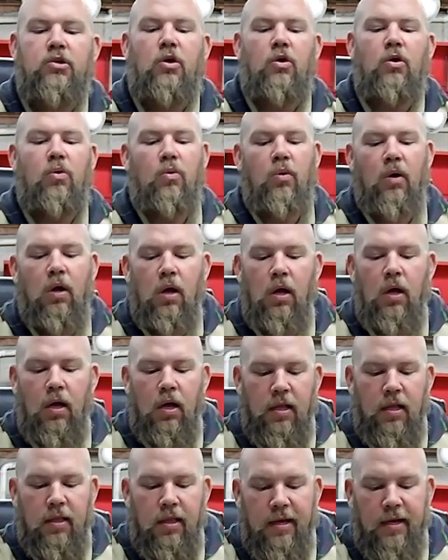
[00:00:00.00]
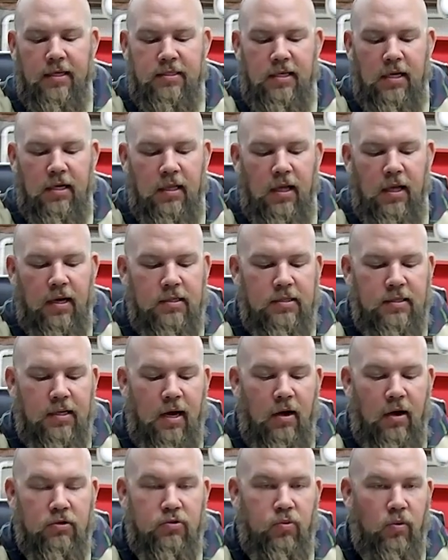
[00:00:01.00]
So like I said, a lot of
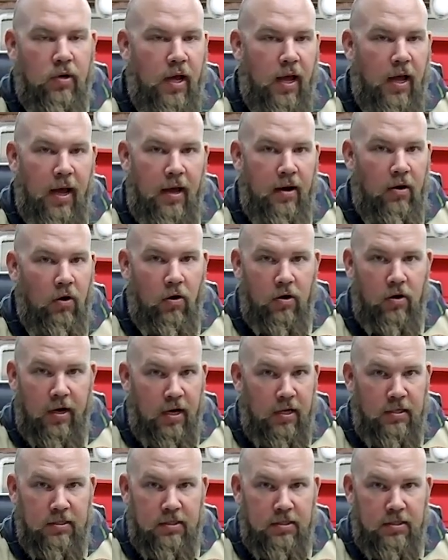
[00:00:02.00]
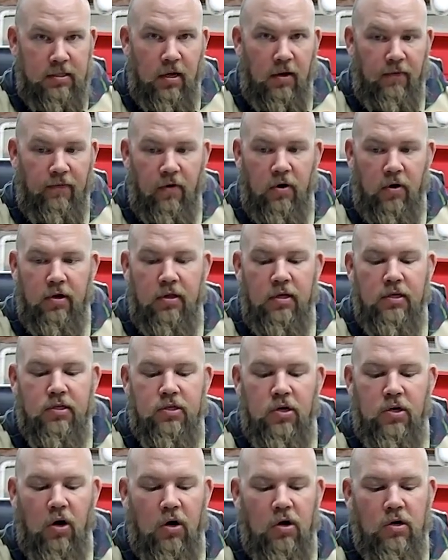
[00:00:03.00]
scouts want to add all kinds of stuff onto
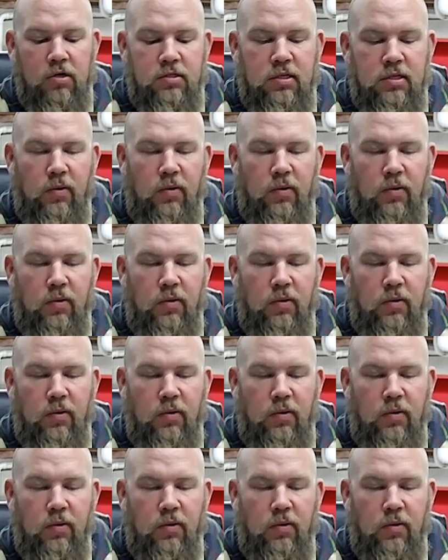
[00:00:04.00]
these cars,